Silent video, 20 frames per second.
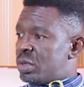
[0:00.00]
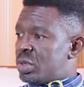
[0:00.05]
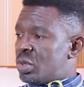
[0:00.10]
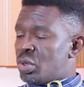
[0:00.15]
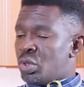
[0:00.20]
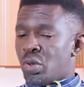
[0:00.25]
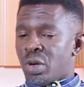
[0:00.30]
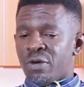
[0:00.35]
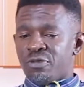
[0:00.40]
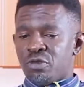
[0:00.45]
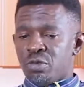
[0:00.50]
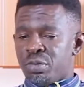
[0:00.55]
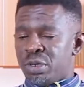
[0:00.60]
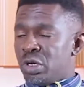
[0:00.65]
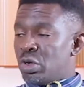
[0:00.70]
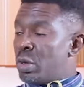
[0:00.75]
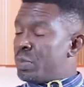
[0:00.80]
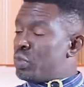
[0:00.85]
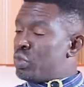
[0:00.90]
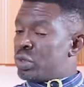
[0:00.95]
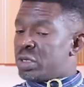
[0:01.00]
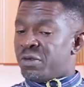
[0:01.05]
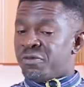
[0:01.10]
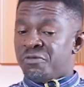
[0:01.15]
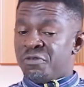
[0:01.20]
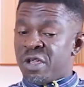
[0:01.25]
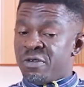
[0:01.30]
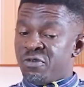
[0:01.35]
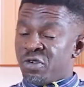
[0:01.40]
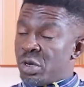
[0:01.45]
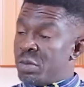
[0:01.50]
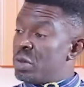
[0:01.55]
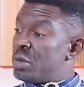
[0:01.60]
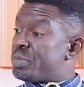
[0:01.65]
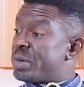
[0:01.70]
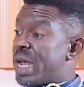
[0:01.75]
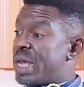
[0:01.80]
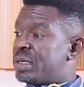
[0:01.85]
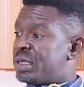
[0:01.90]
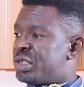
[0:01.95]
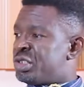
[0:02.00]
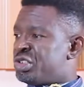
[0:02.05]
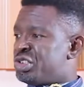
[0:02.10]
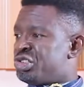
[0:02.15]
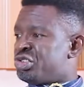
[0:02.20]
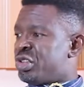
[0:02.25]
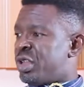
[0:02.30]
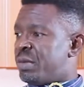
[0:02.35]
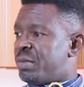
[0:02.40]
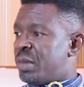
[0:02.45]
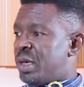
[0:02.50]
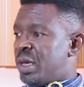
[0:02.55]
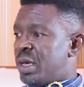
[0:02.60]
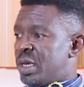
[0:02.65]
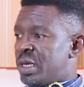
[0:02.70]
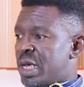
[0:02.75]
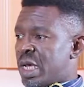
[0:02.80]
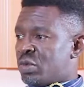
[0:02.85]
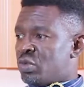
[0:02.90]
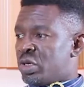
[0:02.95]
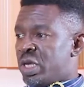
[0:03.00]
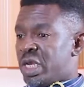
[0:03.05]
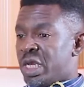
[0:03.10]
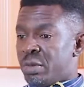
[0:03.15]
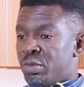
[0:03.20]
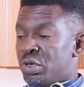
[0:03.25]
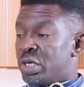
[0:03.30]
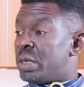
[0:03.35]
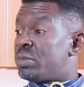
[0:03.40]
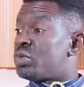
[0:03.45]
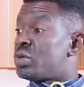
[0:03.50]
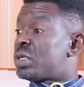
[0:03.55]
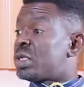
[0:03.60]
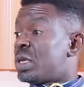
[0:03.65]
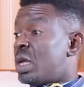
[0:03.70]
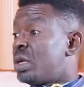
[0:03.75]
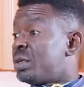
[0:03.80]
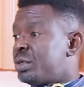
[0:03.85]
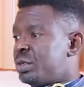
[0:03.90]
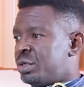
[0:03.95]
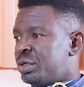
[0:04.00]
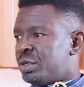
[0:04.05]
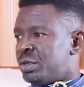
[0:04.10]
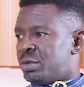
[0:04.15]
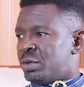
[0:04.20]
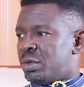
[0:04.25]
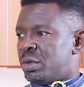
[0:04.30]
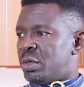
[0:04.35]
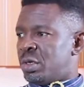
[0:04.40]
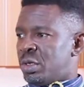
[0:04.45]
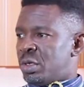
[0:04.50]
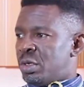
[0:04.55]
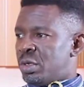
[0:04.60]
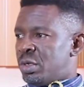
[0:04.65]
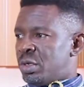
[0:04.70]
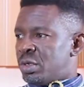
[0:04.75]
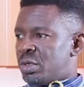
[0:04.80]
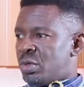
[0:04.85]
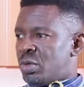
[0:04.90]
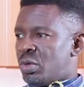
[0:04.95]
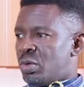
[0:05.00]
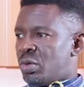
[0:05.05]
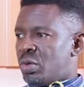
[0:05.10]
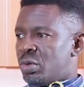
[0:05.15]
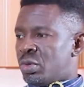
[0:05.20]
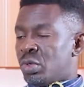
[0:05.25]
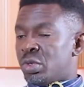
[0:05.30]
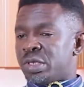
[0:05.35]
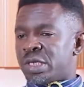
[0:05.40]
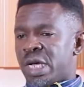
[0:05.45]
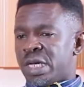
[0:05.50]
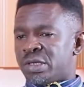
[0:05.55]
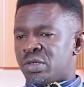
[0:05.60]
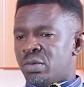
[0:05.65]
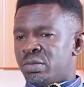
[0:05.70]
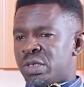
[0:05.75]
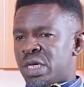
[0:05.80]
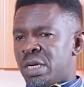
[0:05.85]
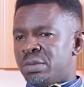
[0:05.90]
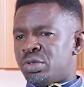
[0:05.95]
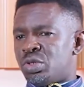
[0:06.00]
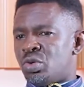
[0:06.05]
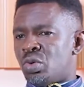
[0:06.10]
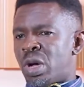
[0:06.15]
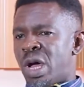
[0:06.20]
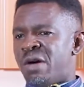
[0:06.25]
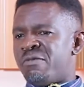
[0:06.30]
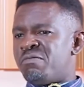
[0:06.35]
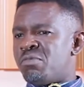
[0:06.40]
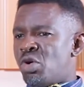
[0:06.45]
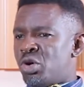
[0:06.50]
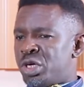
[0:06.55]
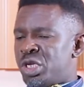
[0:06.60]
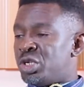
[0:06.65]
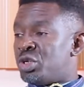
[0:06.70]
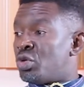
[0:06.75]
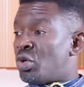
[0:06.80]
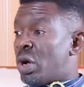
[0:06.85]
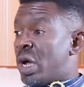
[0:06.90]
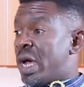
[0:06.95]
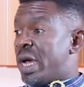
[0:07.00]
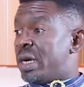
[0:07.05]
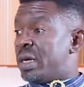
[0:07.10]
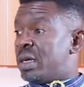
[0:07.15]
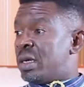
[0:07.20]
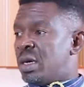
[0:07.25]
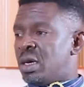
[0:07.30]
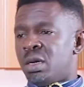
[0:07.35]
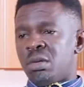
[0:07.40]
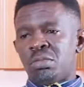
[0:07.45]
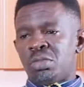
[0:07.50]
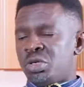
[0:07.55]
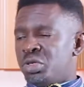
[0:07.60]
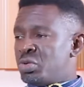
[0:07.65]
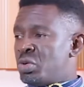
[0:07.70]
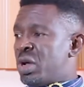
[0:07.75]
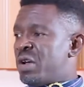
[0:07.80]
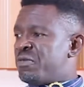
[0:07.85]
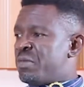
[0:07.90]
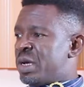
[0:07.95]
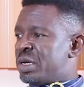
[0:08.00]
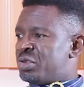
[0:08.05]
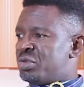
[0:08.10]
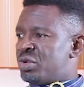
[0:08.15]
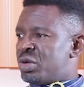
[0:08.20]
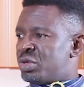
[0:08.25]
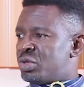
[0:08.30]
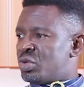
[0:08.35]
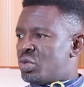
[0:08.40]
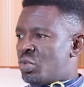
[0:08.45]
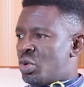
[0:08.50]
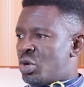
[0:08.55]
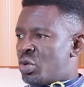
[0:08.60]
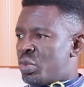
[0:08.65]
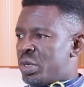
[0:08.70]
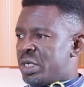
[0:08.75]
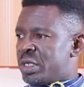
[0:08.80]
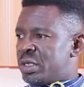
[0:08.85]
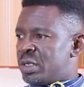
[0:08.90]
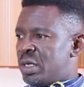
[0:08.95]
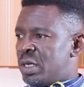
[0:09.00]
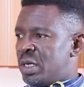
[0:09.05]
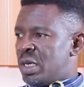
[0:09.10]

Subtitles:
So you have to bring up with a favorable pricing system that will enable them to sell to you. So those are sometimes you have money in your hand, but you don't have materials to work with.